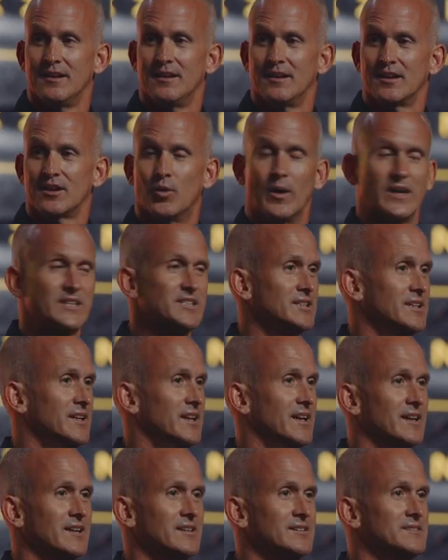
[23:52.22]

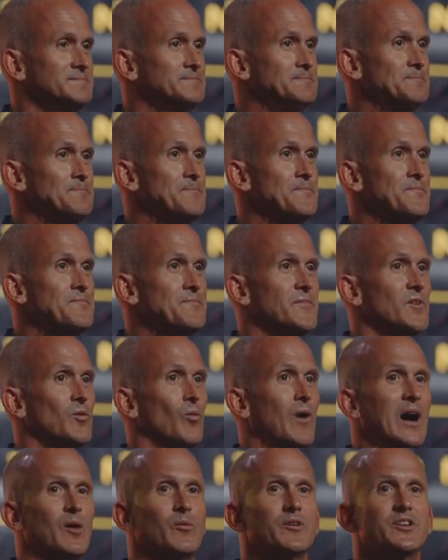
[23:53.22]
Questioning.
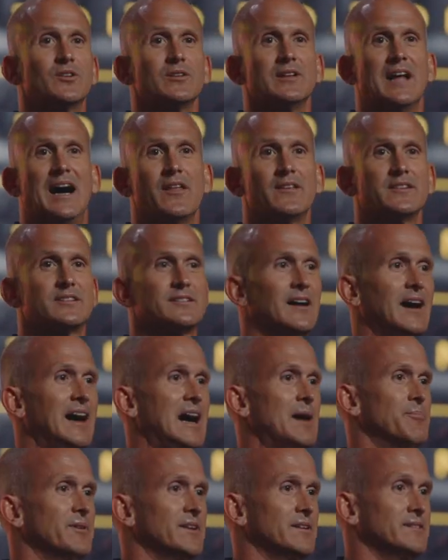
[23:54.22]
Why would you allow this to
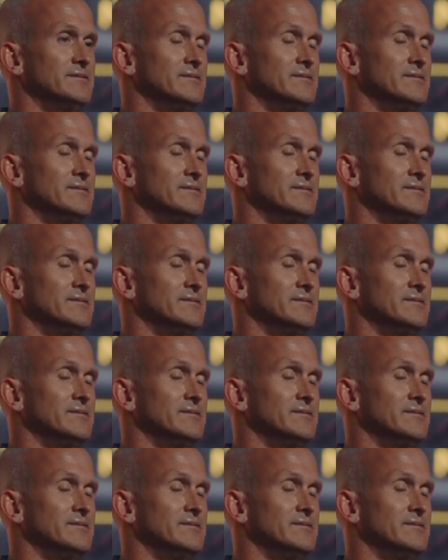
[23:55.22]
happen?